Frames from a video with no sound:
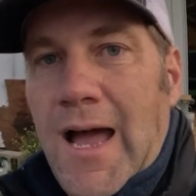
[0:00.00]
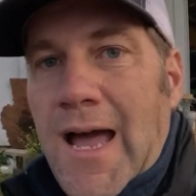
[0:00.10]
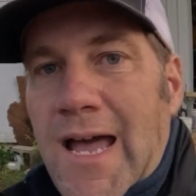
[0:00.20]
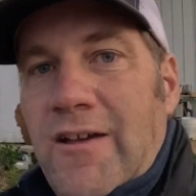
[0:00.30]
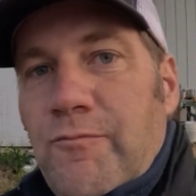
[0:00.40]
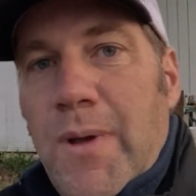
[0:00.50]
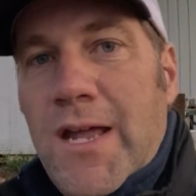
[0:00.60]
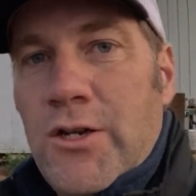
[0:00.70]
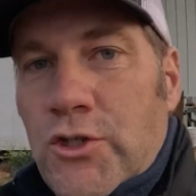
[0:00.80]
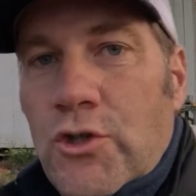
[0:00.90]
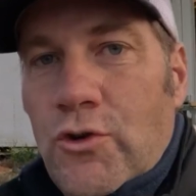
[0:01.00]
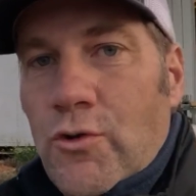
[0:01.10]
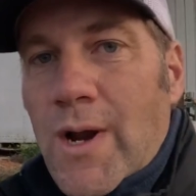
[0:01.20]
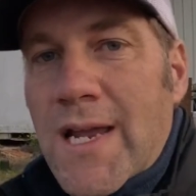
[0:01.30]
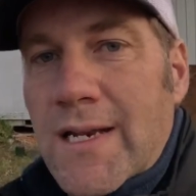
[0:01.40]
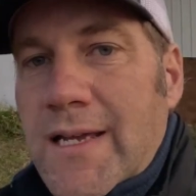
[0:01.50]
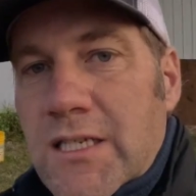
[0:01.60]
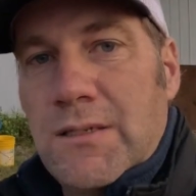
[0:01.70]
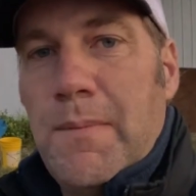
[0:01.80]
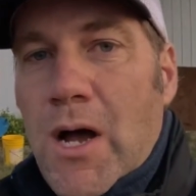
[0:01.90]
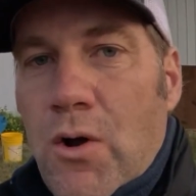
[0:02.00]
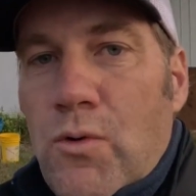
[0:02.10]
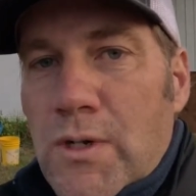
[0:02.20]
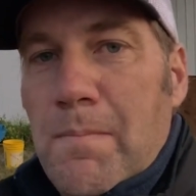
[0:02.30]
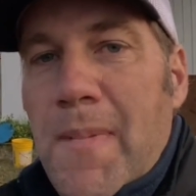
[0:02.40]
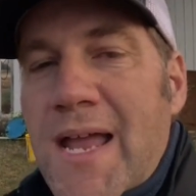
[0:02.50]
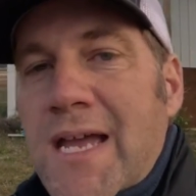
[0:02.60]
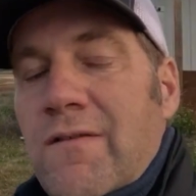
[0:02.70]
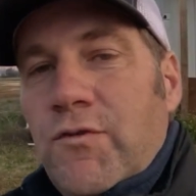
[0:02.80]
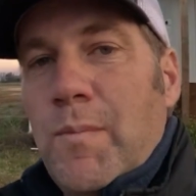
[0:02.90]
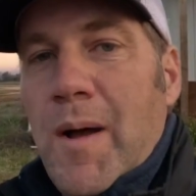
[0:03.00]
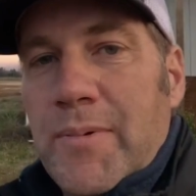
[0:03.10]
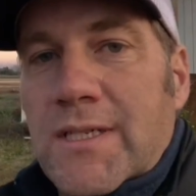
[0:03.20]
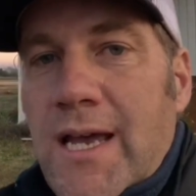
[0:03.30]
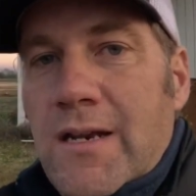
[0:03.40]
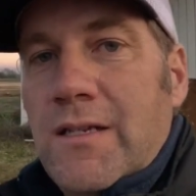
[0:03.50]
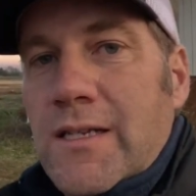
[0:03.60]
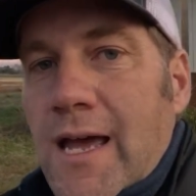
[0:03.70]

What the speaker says: I have managed to create a small demand for my potatoes,